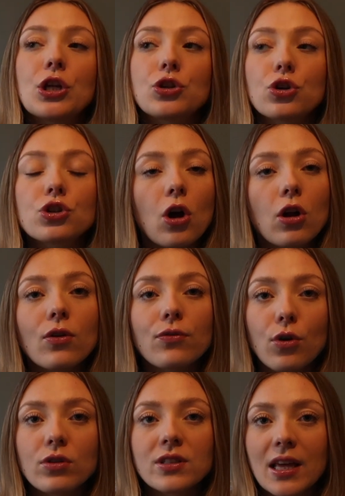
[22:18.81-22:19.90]
just all of
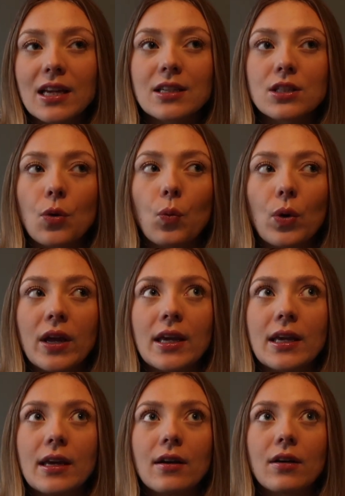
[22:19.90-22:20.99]
those things that
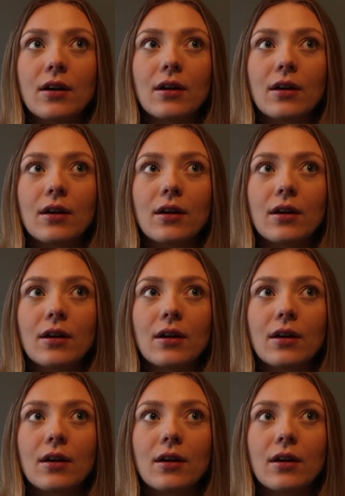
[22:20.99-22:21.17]
we